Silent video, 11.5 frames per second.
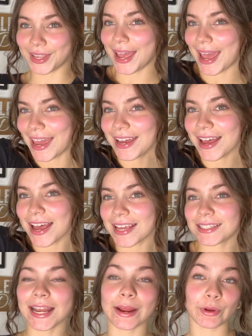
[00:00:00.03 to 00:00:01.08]
Hey guys,
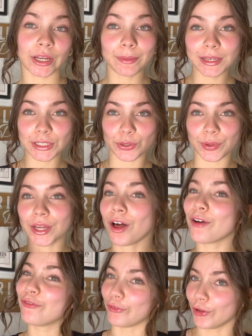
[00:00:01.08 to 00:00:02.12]
today we're going to be doing a
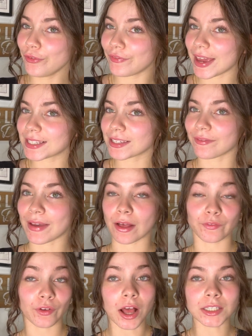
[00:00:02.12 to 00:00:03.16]
full face of
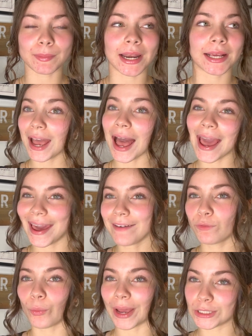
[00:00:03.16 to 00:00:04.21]
e.l.f. cosmetics. I have
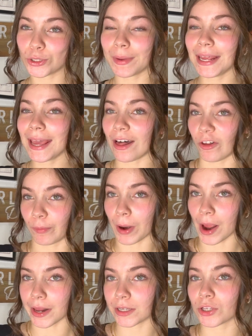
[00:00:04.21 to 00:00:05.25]
way too many e.l.f.
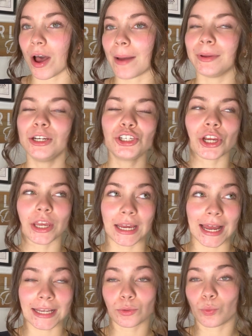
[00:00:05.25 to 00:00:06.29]
products, so I'm going to show you
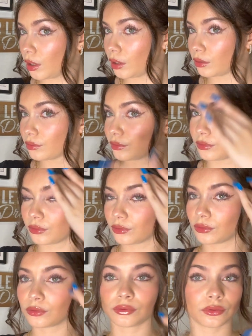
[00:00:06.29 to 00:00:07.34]
guys what's my
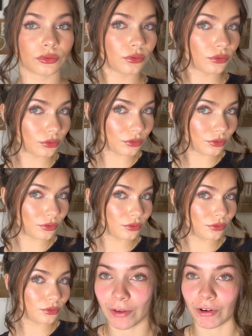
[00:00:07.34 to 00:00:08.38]
favorite and what's my least
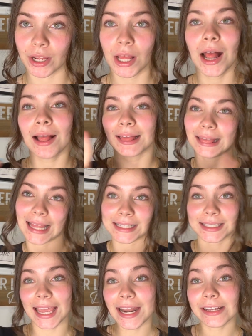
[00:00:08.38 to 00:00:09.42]
favorite. Let's
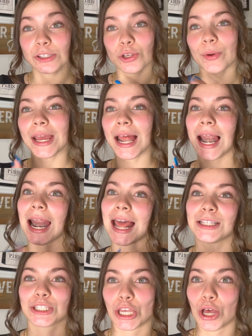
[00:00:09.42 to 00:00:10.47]
get into it.
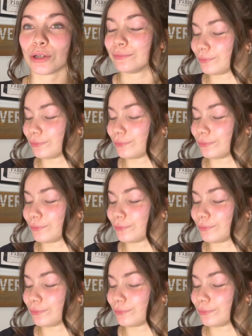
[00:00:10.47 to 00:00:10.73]
Let's go.